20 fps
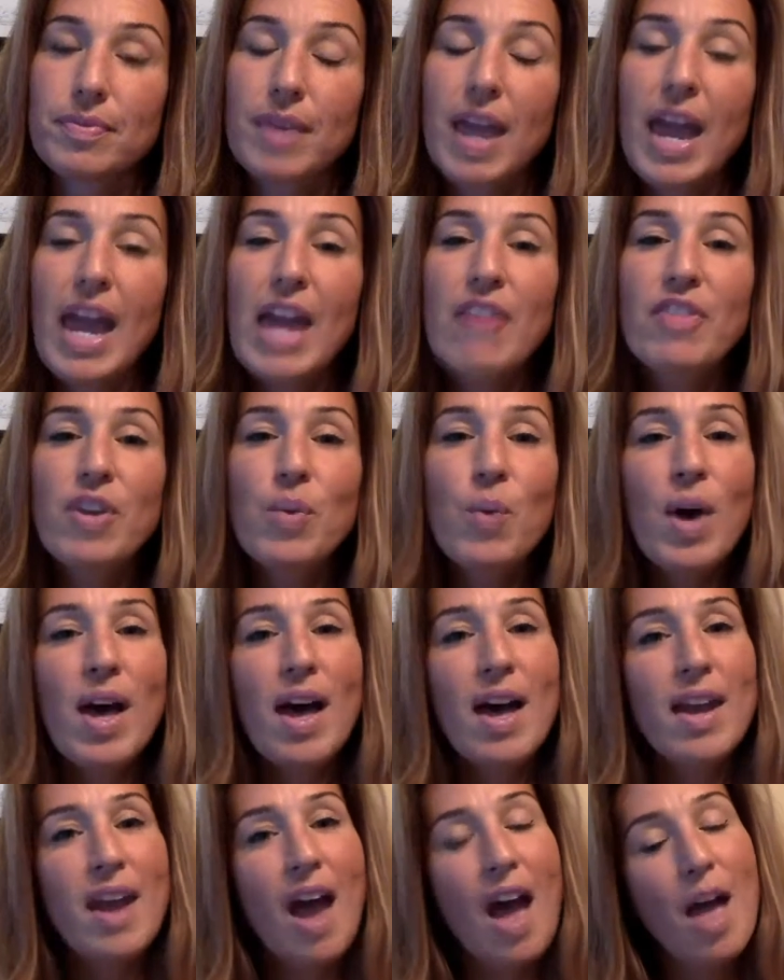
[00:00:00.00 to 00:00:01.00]
Hey
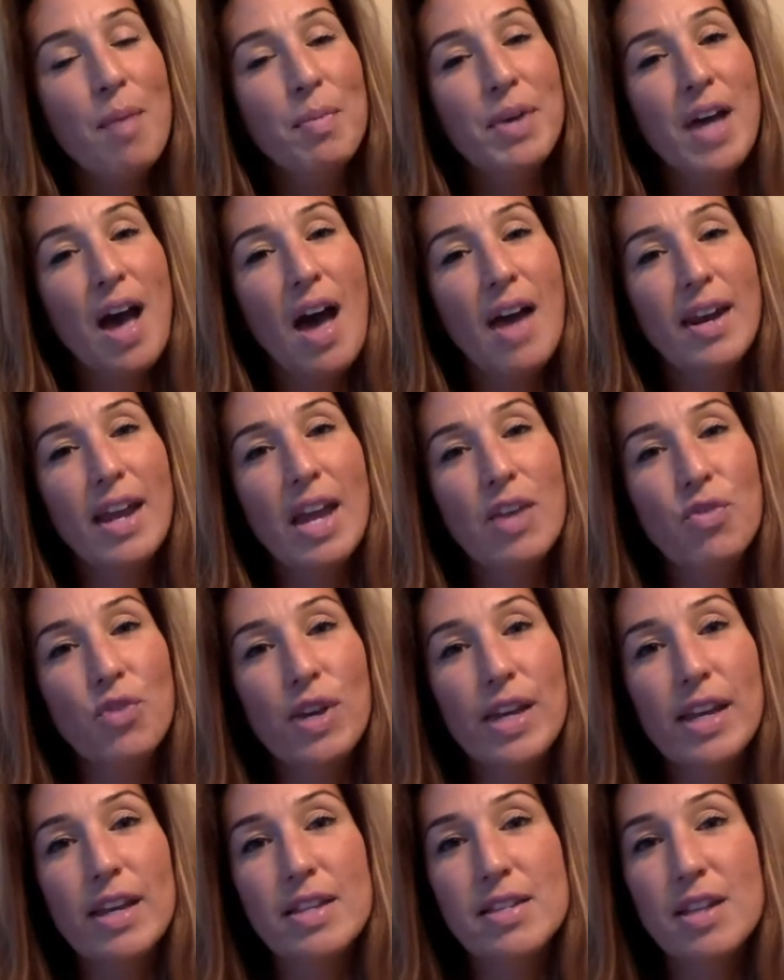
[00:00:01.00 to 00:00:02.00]
everyone, I'm Connie
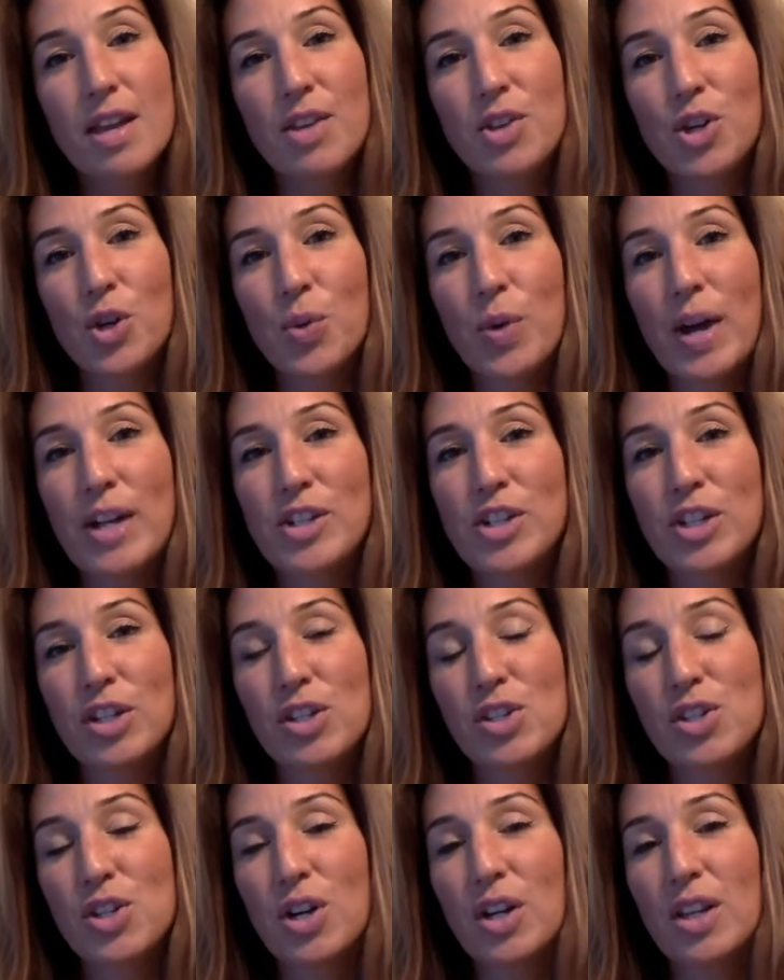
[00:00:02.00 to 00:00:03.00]
Henriquez and you're watching
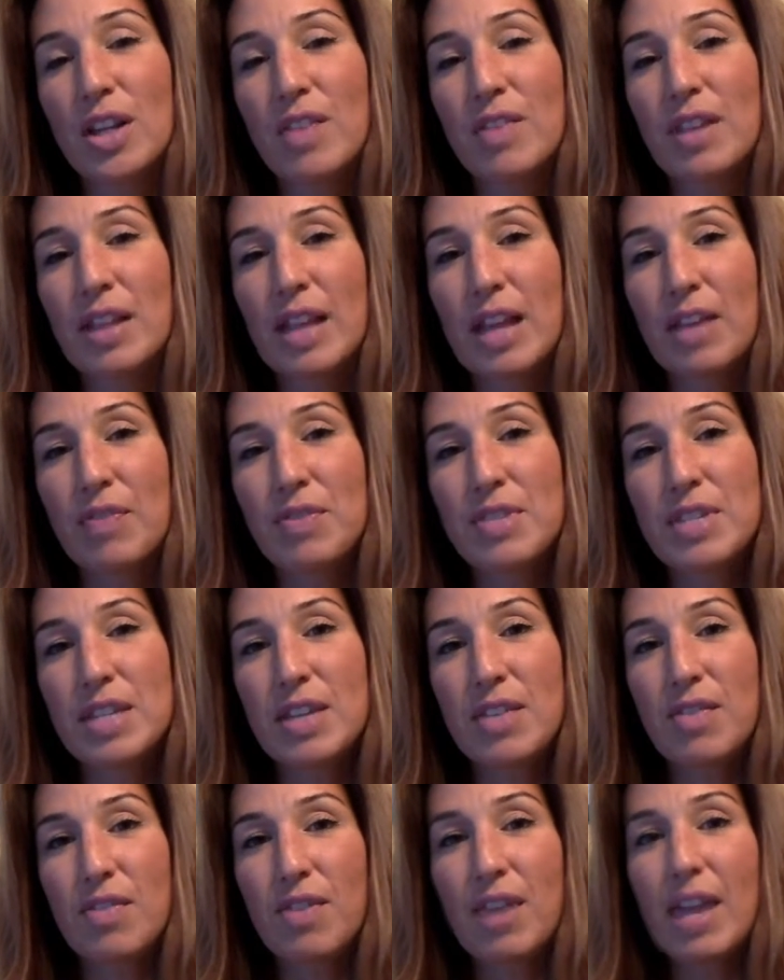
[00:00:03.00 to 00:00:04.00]
Start Loving Life
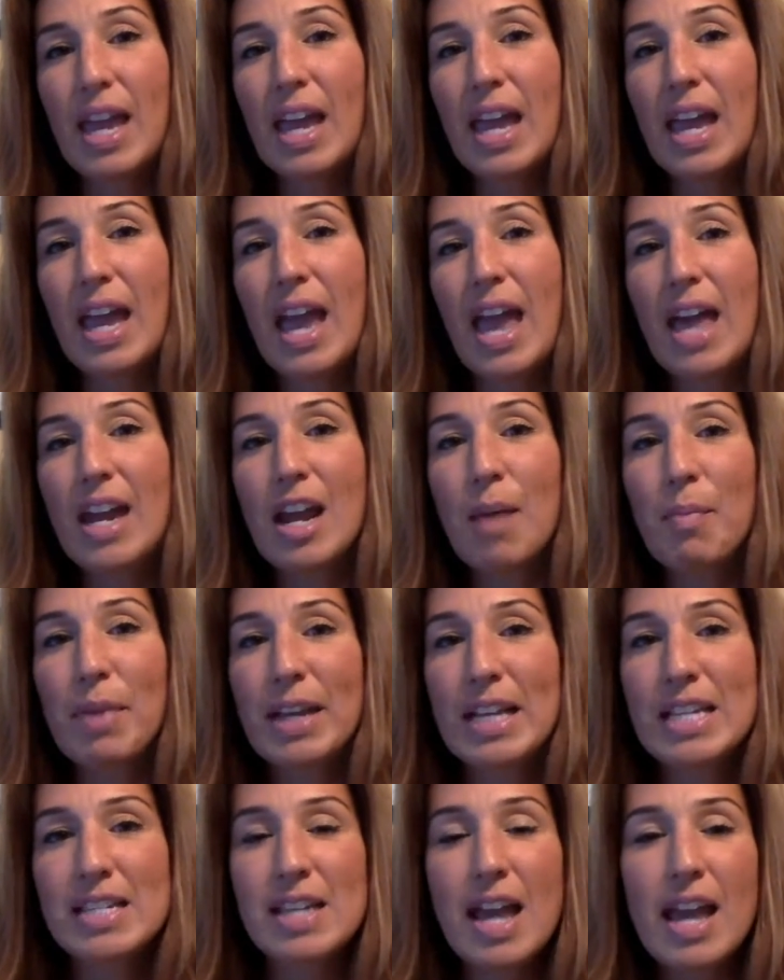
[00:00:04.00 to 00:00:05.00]
TV, and I'm
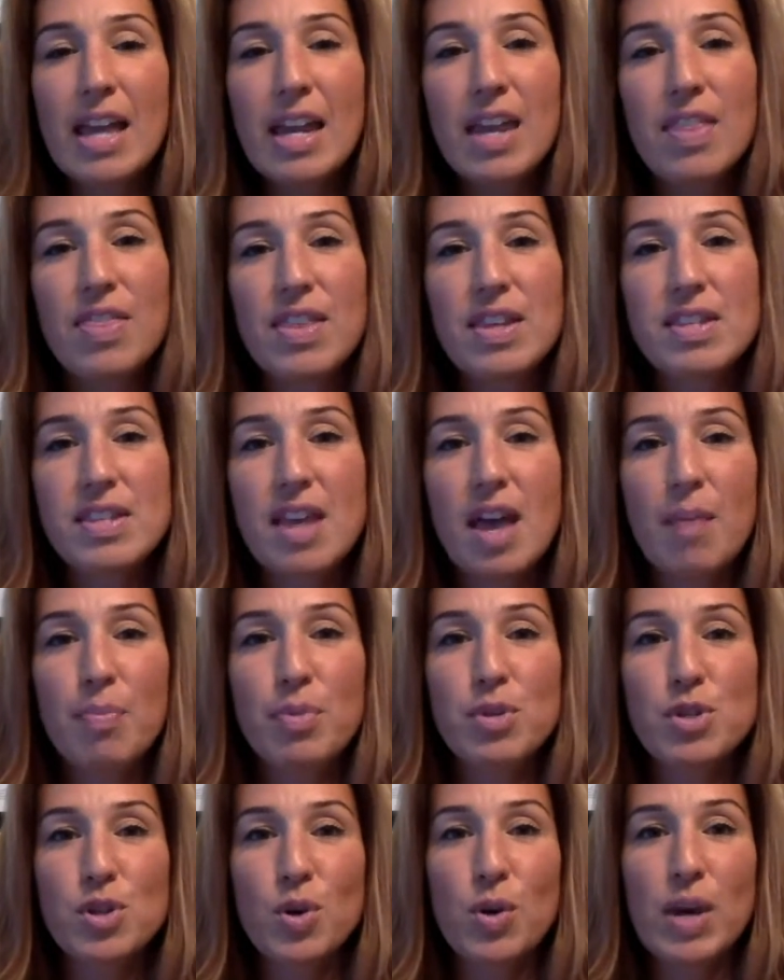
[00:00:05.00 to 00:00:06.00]
excited. This
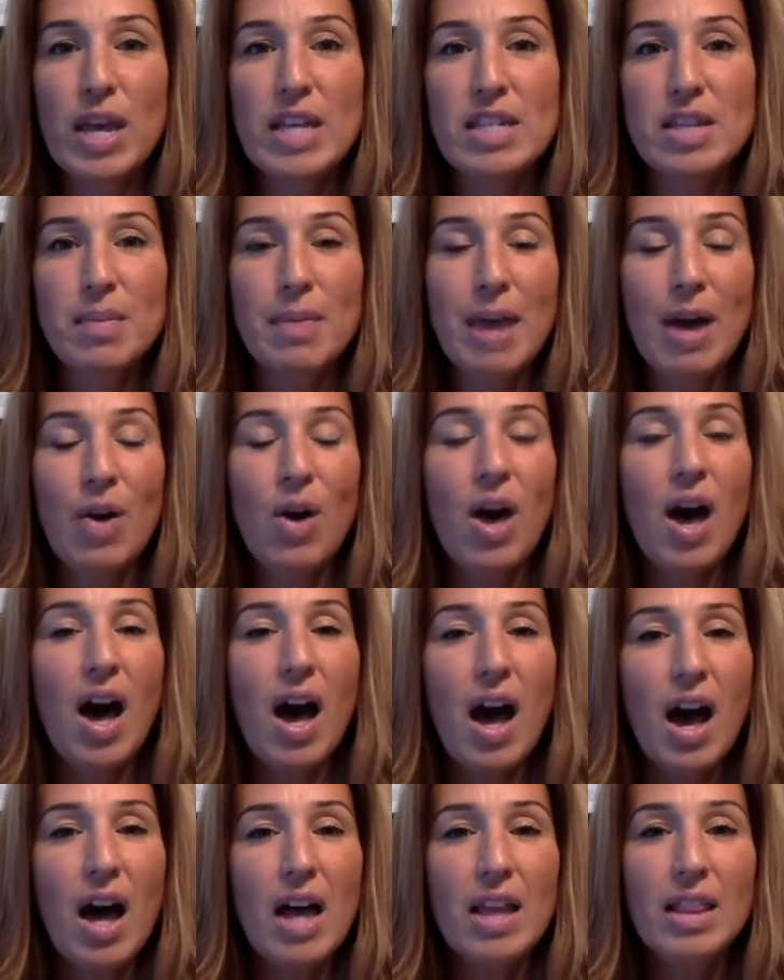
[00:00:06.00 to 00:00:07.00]
episode is about
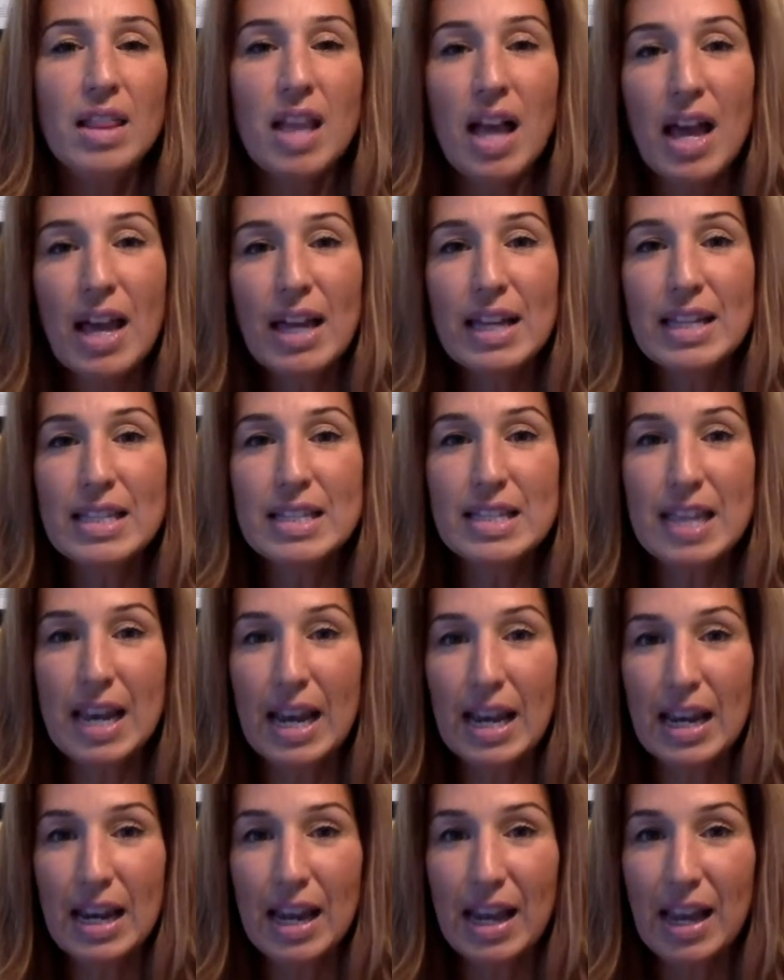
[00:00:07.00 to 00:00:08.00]
online
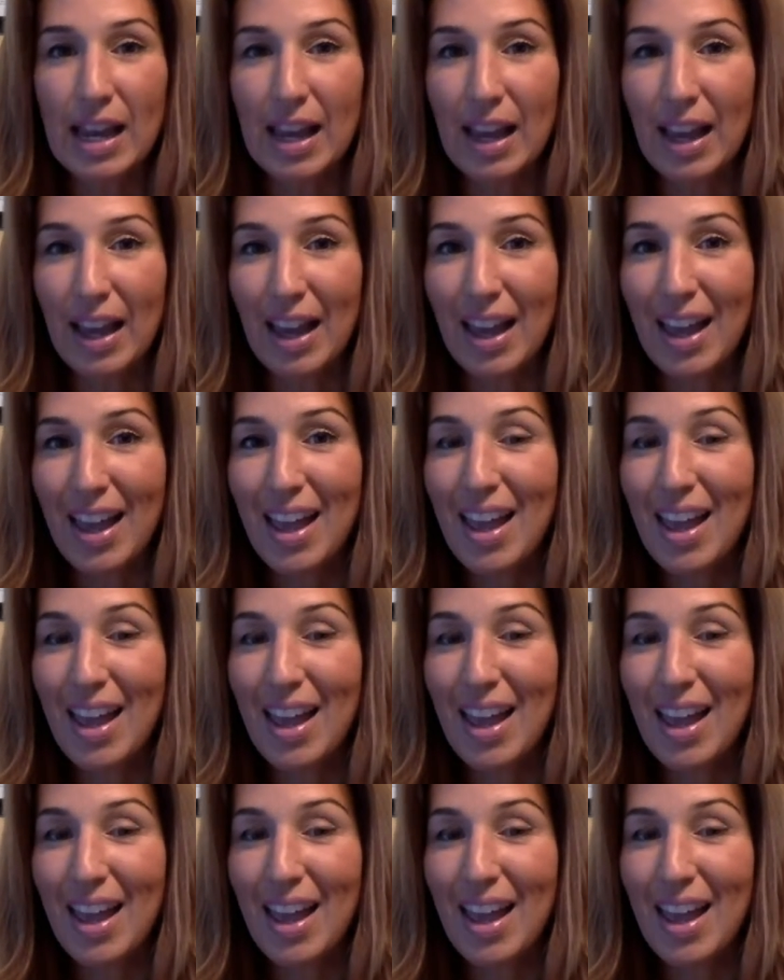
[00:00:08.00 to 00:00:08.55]
dating.